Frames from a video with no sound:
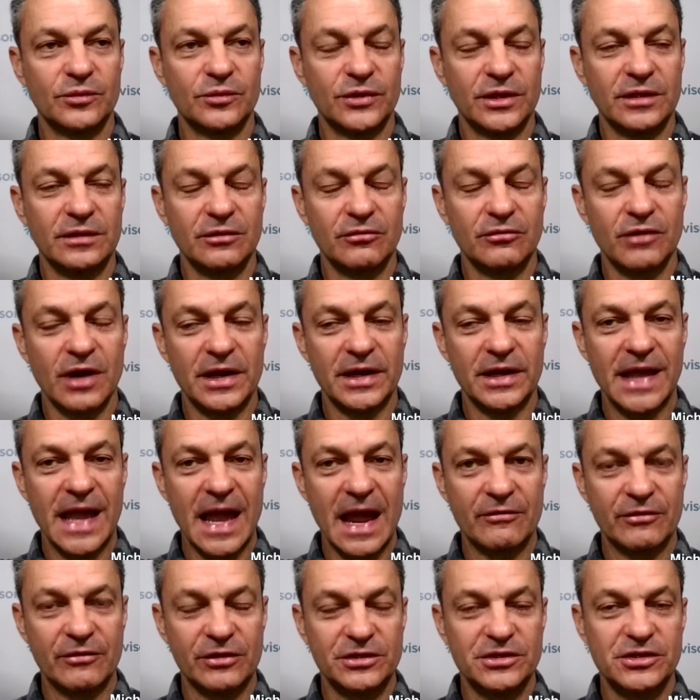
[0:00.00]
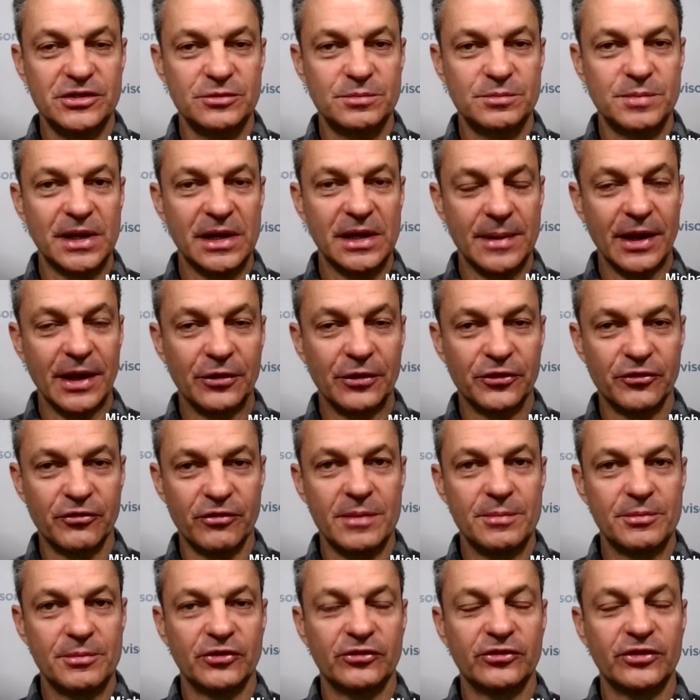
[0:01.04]
the running average has about
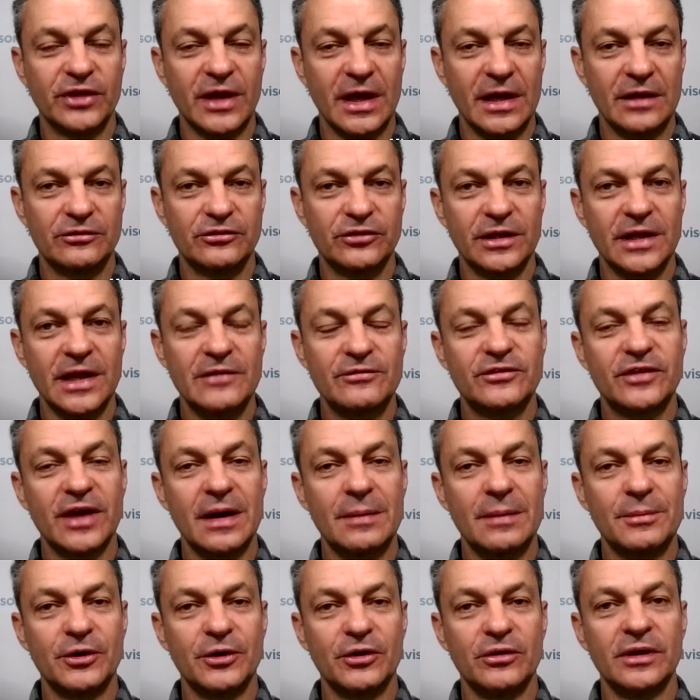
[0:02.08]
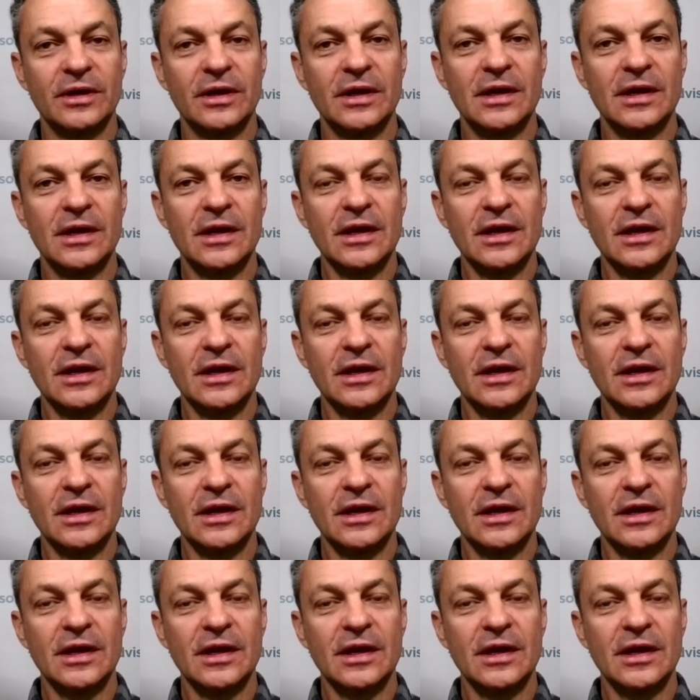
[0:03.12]
3%. So they've doubled.